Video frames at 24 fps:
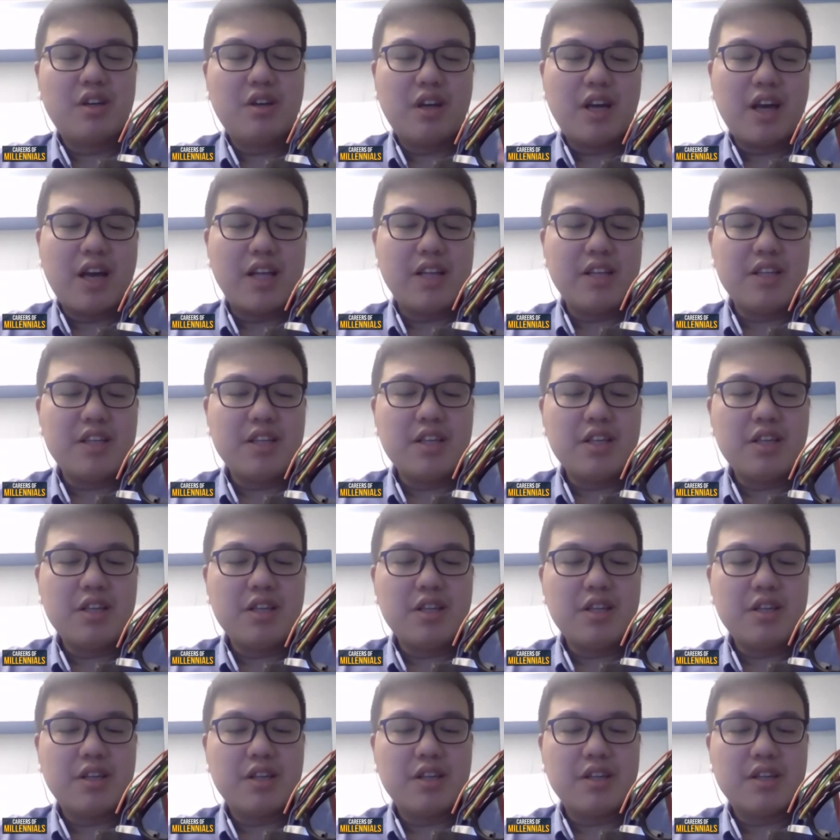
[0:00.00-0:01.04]

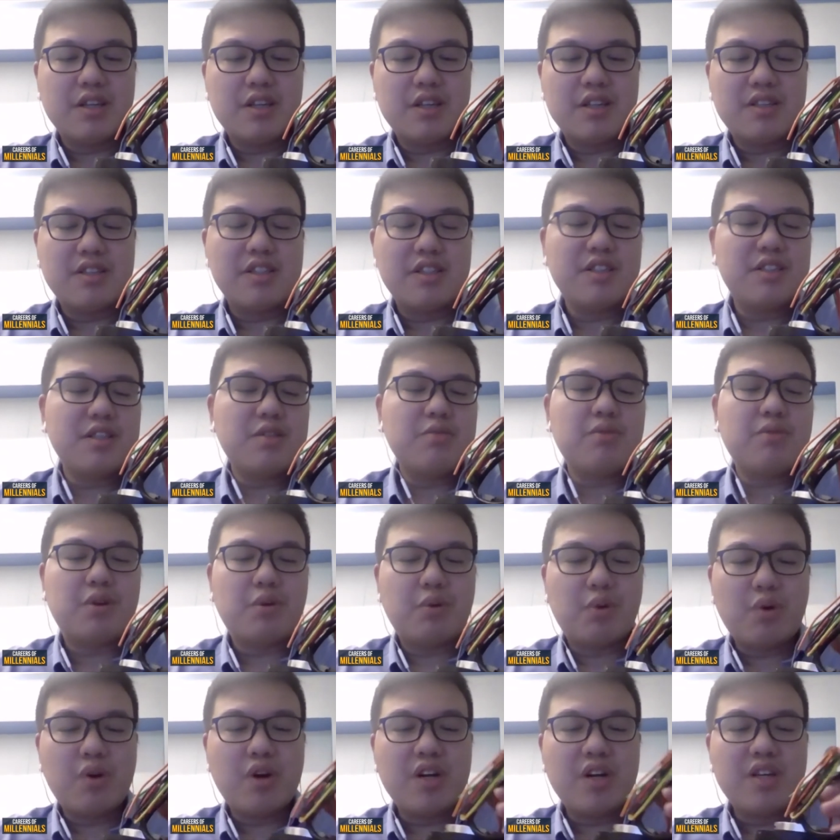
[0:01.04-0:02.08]
any system that
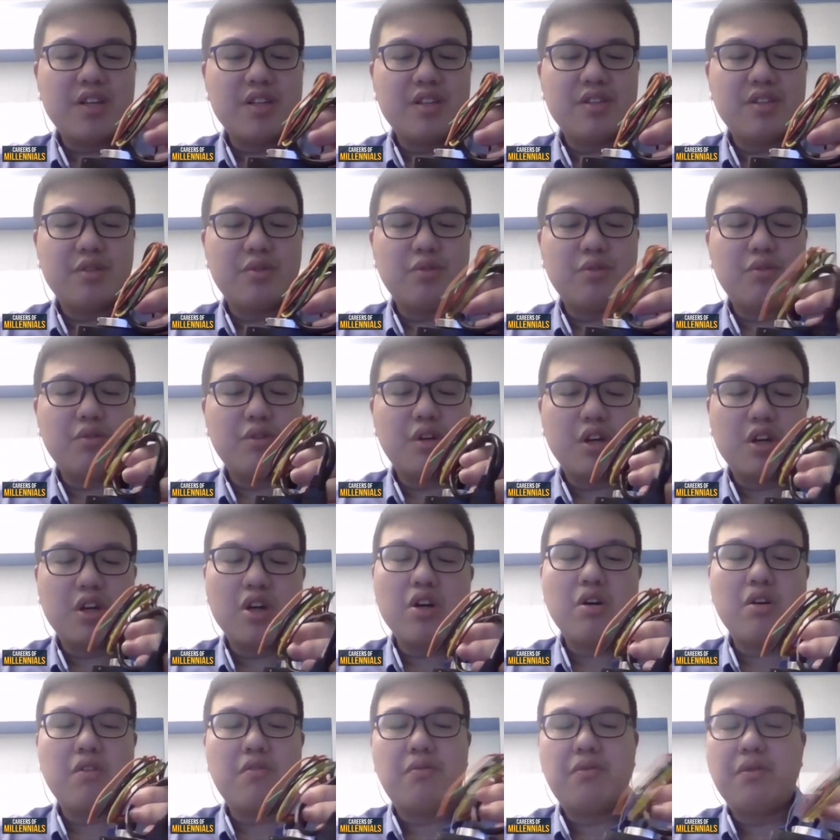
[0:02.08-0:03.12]
requires a
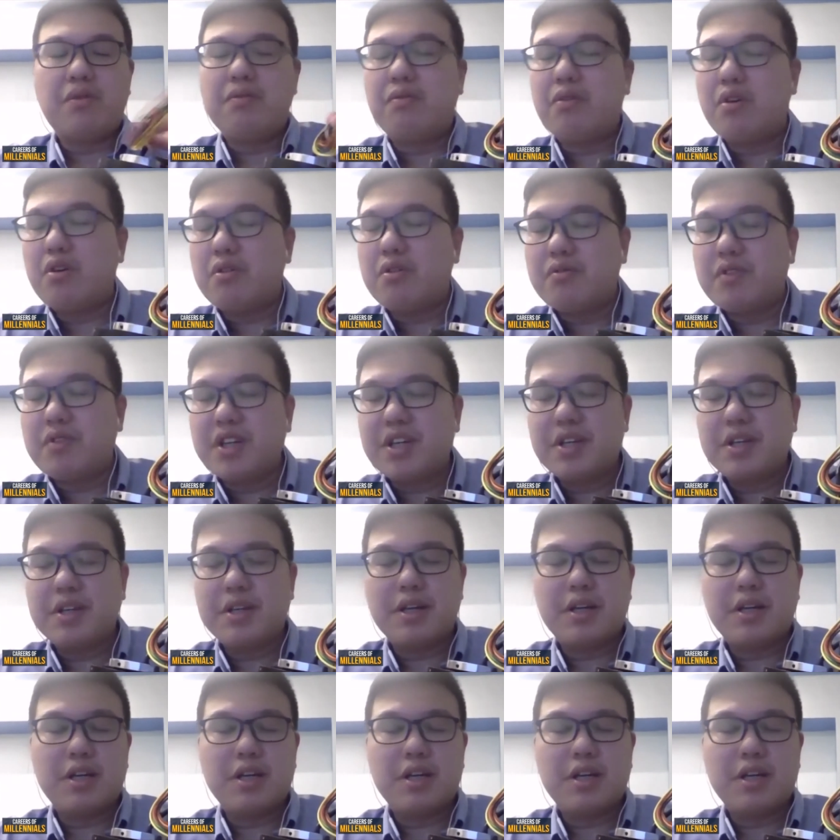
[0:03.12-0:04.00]
lot of revolving